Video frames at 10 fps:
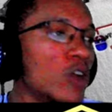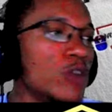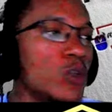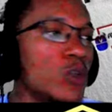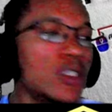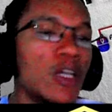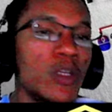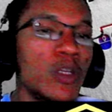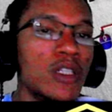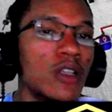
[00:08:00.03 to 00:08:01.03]
the words that we
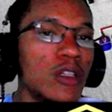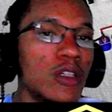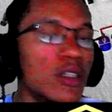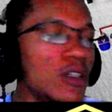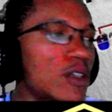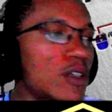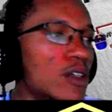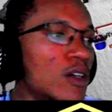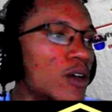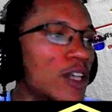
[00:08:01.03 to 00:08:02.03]
need to learn,
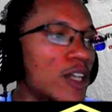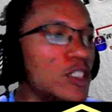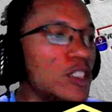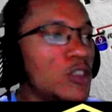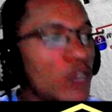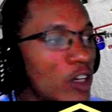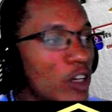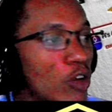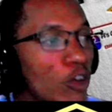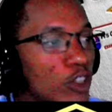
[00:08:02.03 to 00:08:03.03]
as it's in
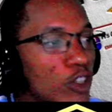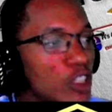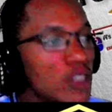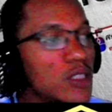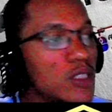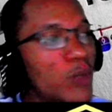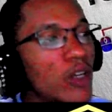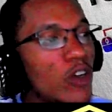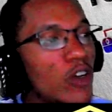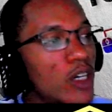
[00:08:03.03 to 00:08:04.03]
our region, it's spelled
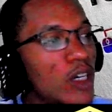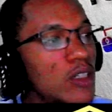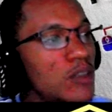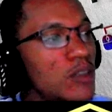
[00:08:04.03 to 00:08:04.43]
correctly.